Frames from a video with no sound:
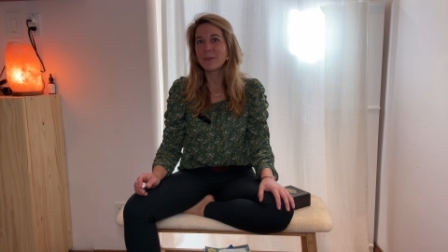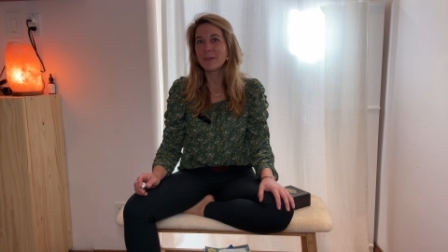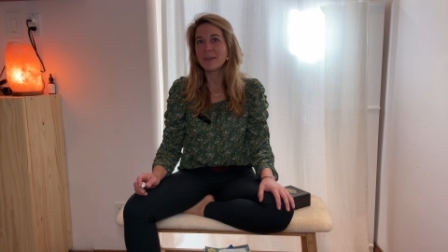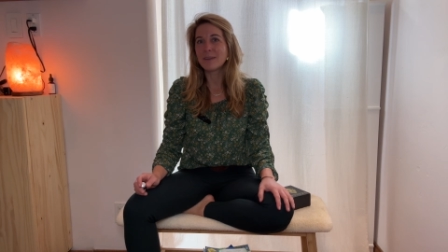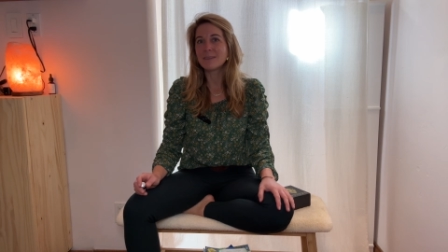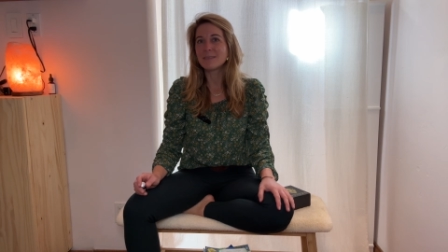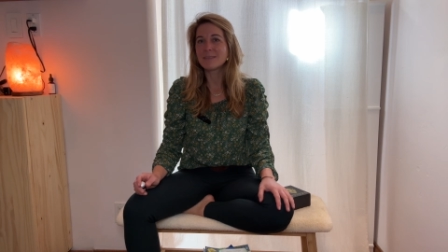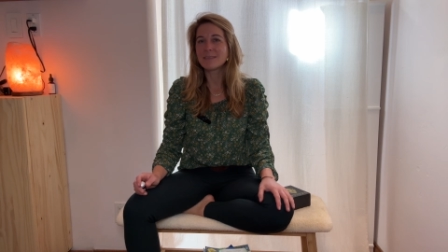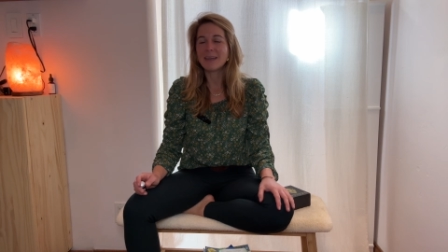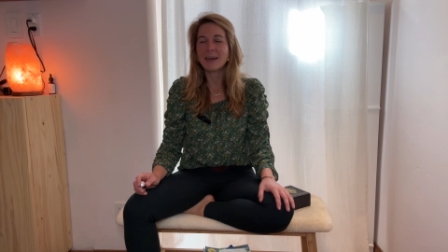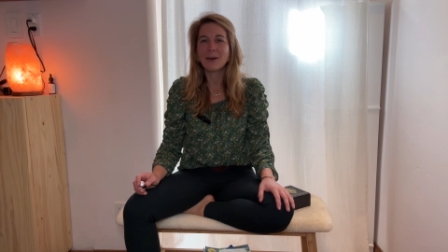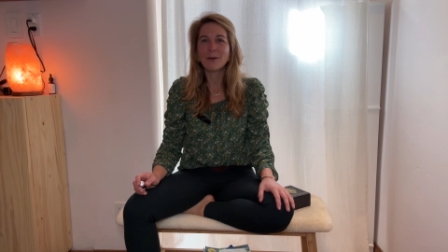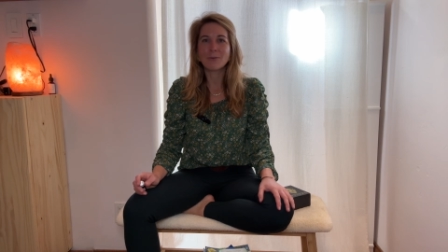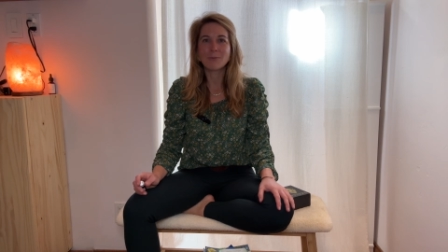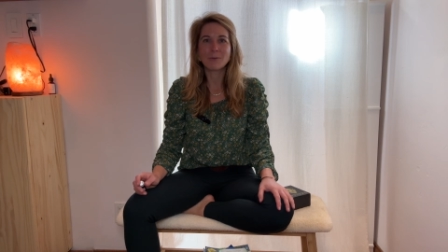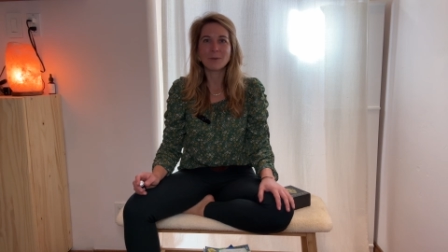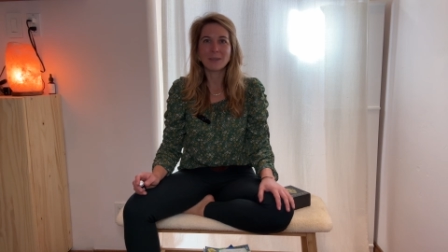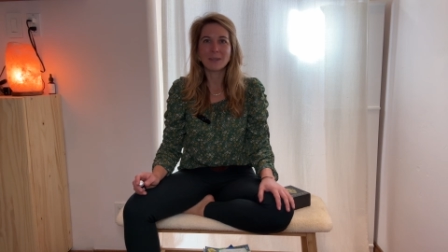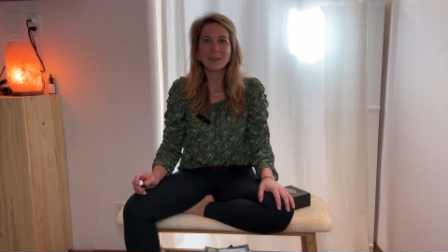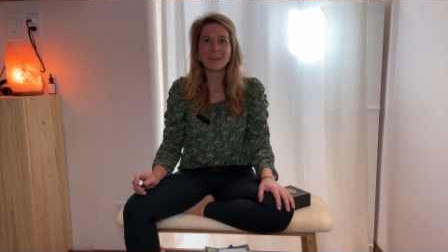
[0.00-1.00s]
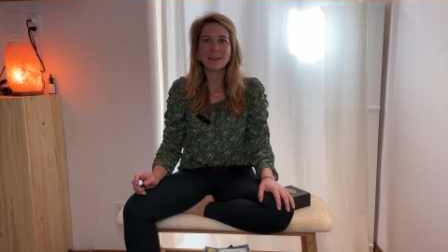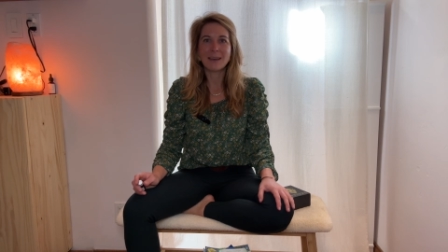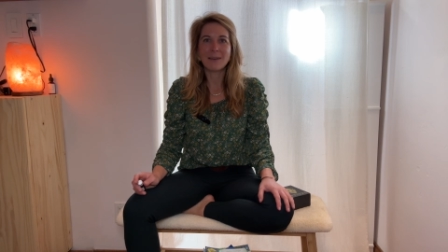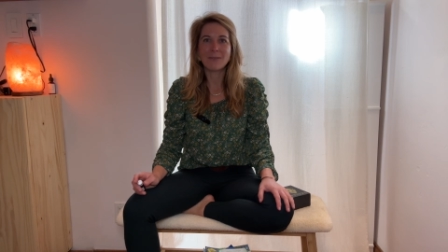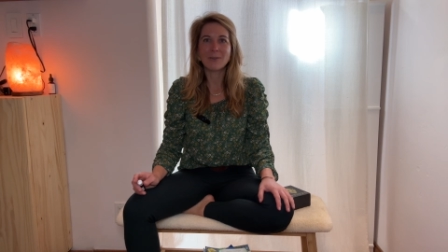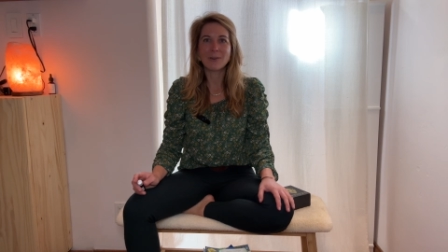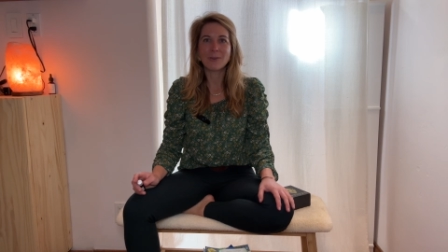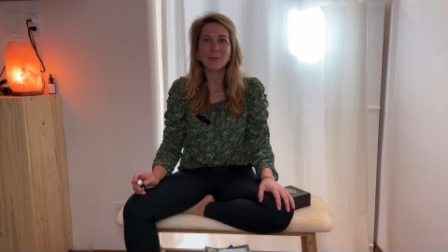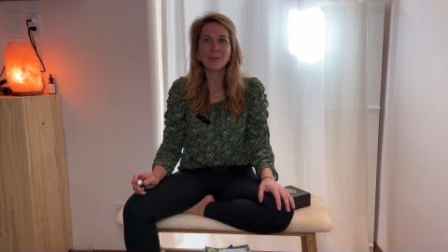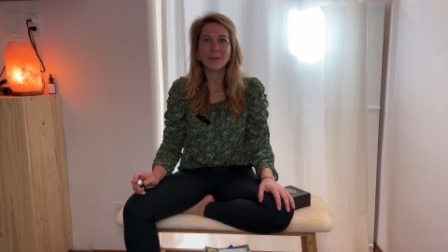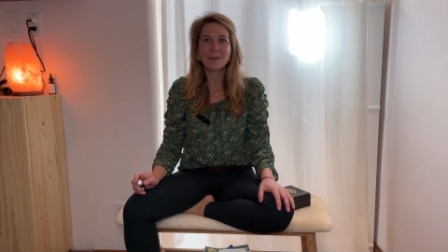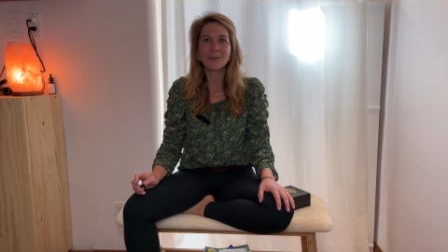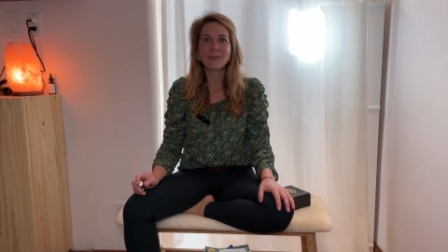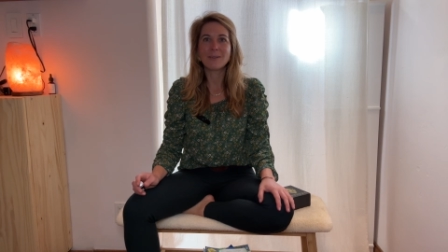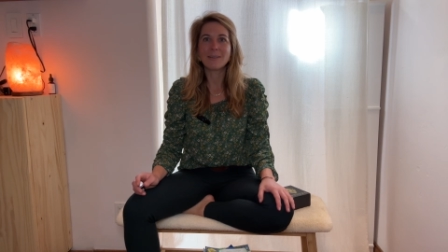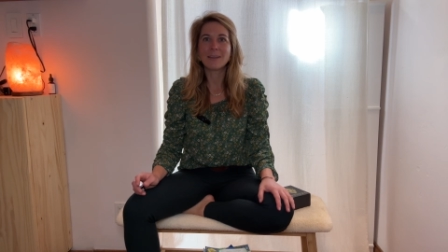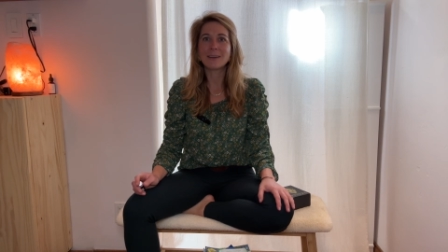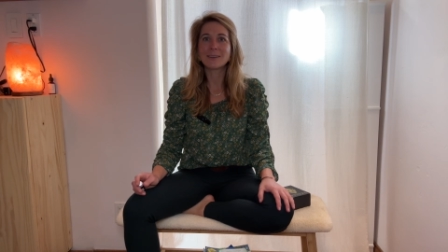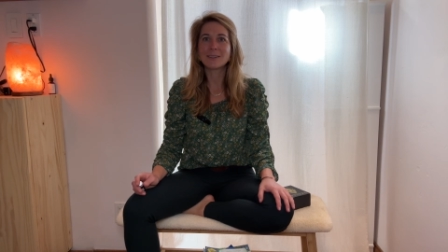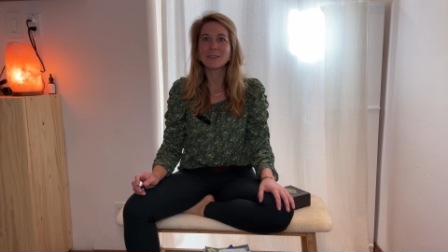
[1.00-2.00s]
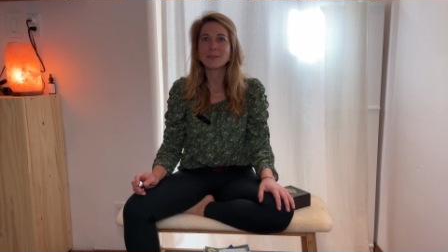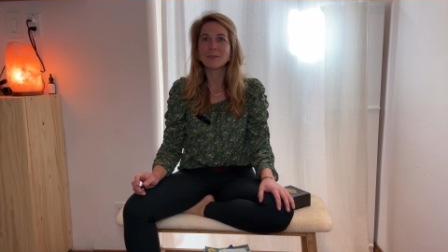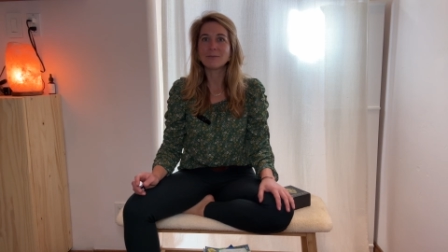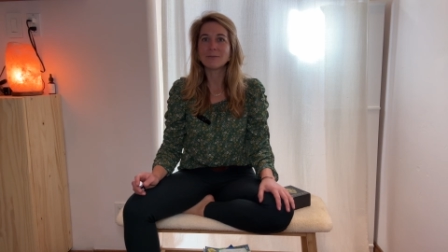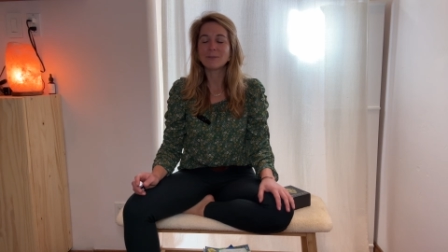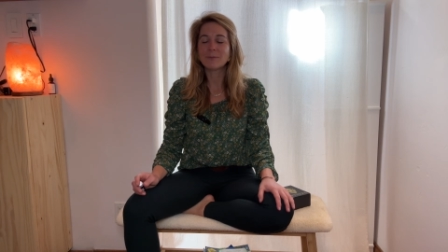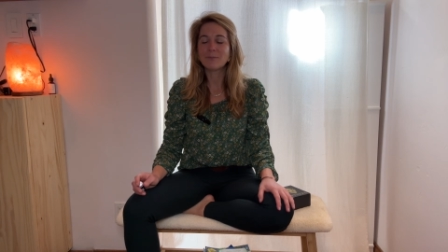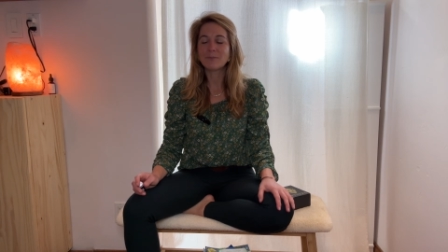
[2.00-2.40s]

that is now really an evergreen collective.